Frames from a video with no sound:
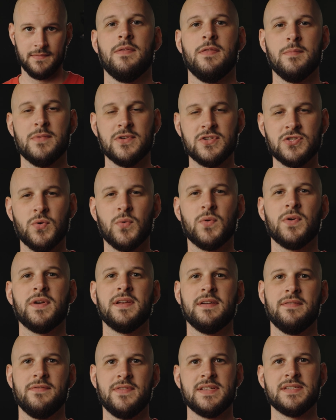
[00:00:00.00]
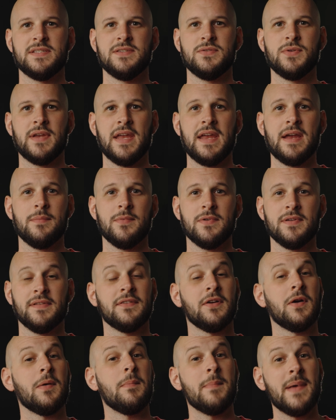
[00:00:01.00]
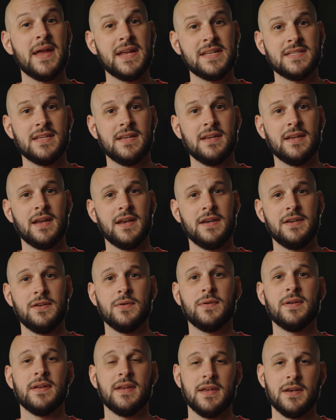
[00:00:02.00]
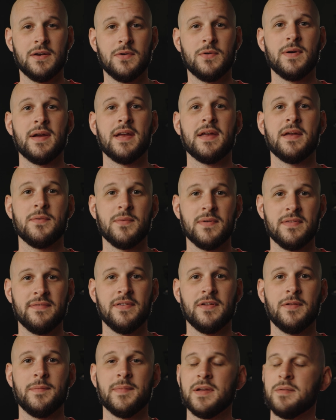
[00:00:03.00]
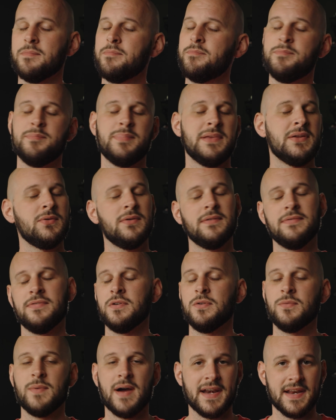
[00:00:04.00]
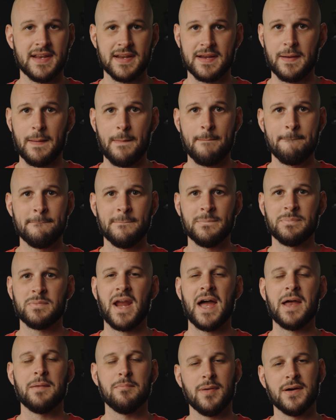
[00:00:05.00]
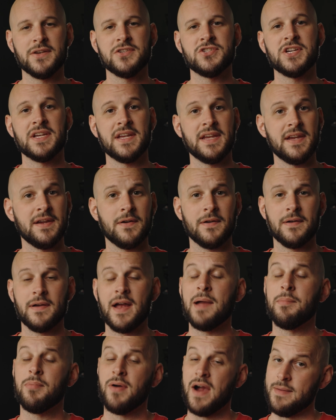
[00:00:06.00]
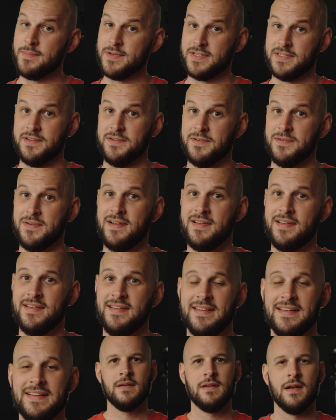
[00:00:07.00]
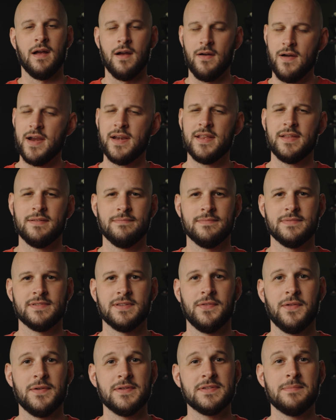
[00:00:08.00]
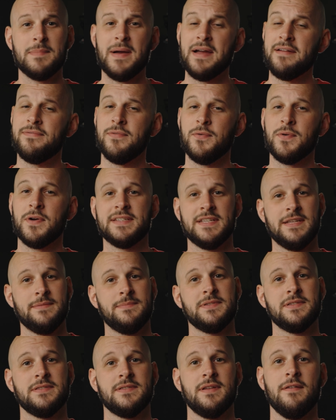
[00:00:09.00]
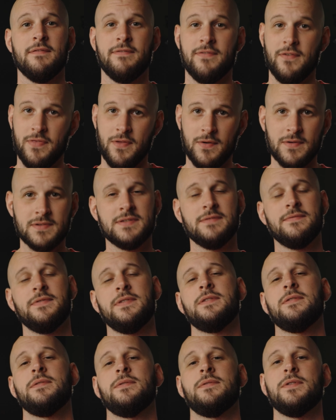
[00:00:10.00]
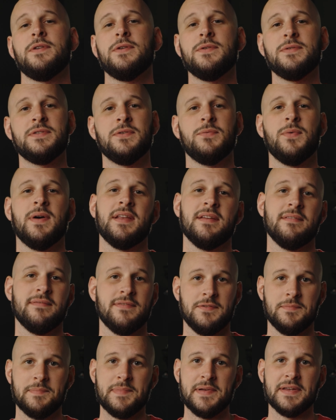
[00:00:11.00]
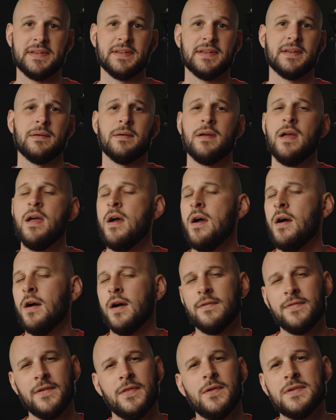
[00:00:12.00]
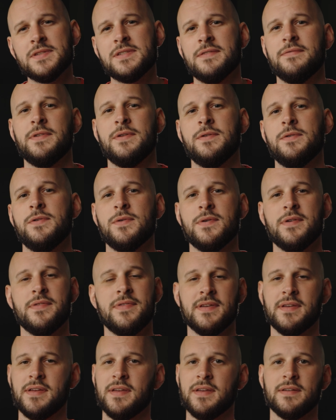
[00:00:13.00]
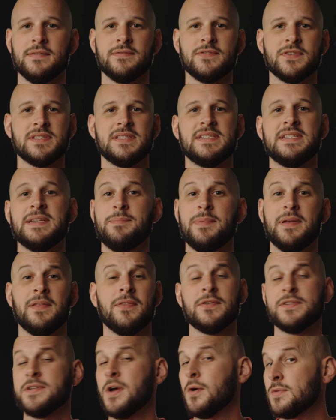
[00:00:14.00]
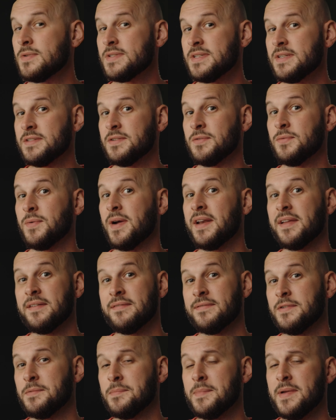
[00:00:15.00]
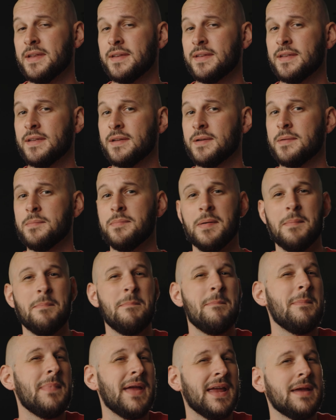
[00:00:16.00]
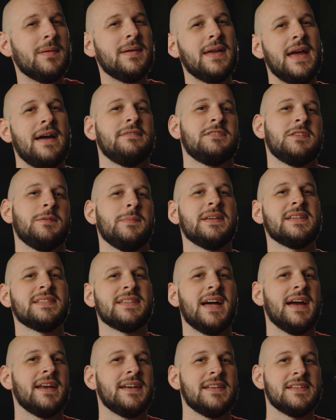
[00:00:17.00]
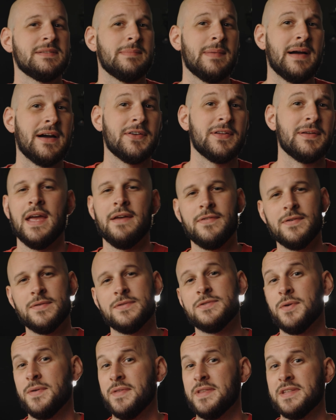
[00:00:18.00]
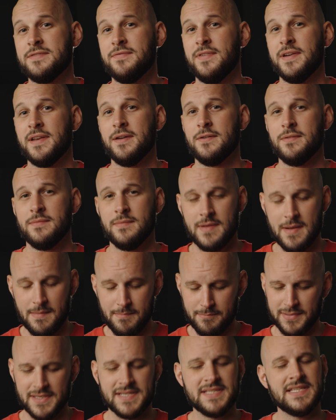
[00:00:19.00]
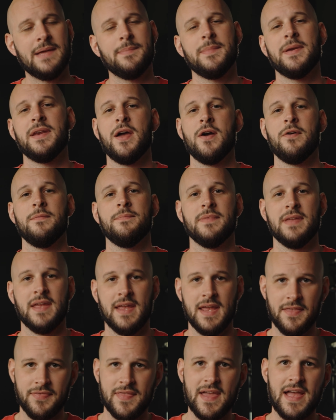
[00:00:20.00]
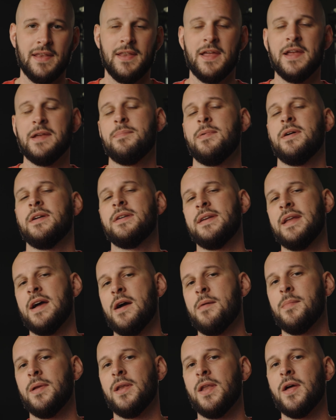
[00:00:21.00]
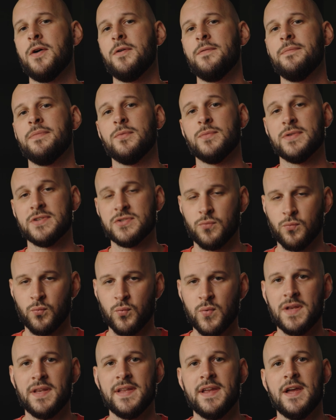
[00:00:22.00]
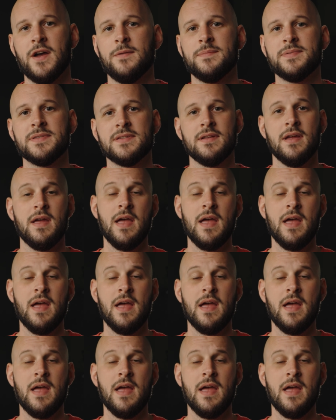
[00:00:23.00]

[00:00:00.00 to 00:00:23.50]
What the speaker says: The majority of these new cameras are amazing and you can get away with filming a beautiful wedding on budget gear, I promise you. Alrighty, so those are my 4 tips for those of you new to wedding filmmaking, or for those of you who are thinking of just dipping their toes into wedding filmmaking, but maybe have some anxieties about it. If you enjoyed this video, please let me know. Hit that like button down below, which really helps